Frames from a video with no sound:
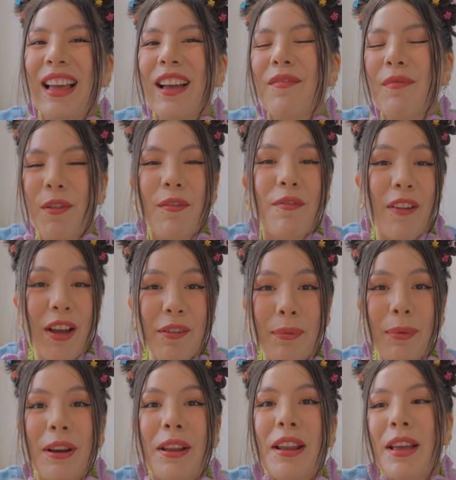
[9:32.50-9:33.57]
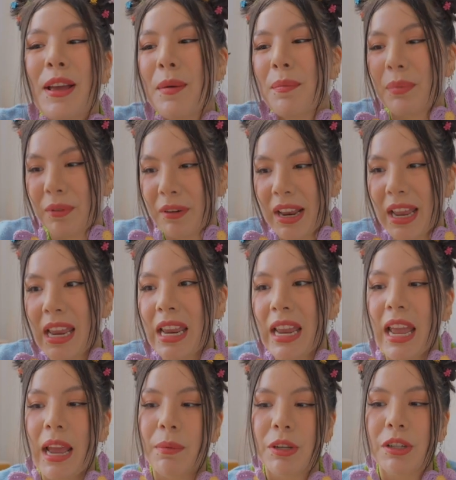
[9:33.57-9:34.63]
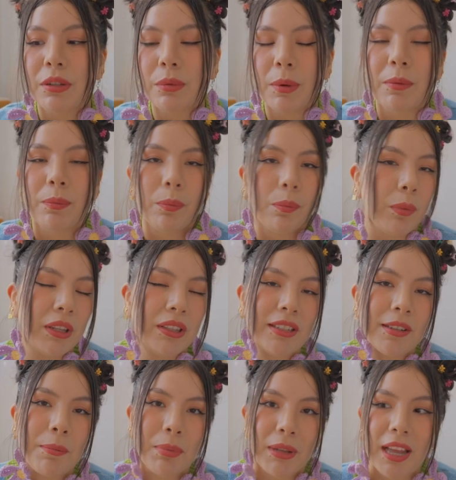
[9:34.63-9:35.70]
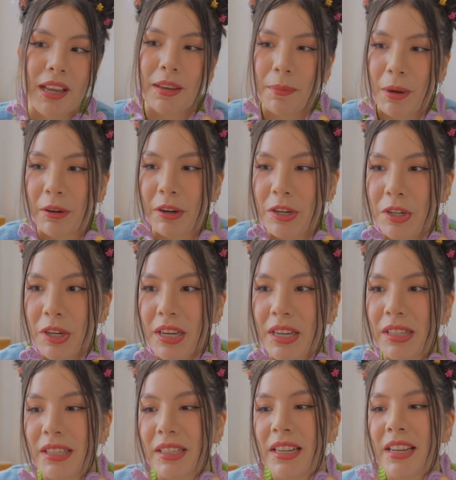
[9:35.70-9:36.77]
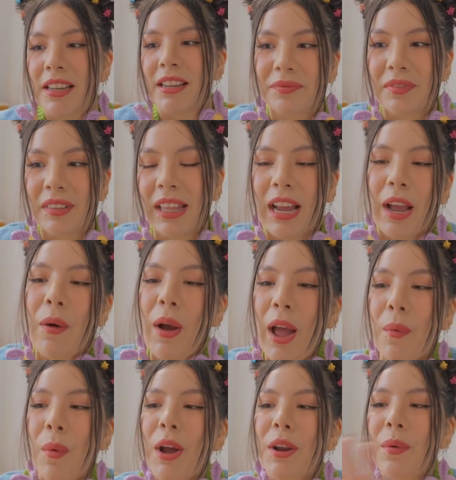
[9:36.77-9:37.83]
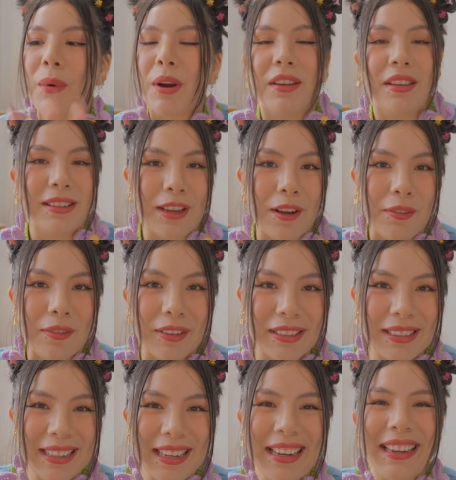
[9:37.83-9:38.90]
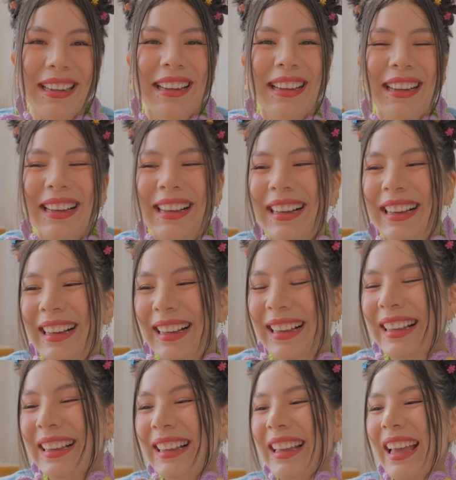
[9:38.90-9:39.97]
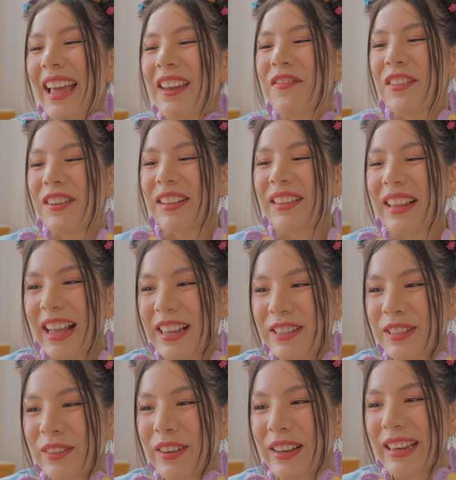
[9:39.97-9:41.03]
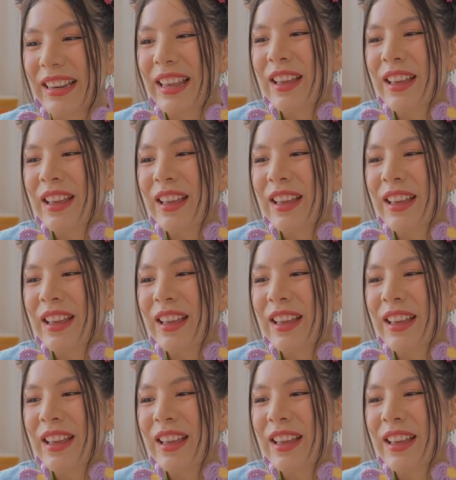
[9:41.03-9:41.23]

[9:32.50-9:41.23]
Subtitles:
that more vibrant beret, and we just went with some black Mary Janes. Like, I want to wear these outfits. And for the last one,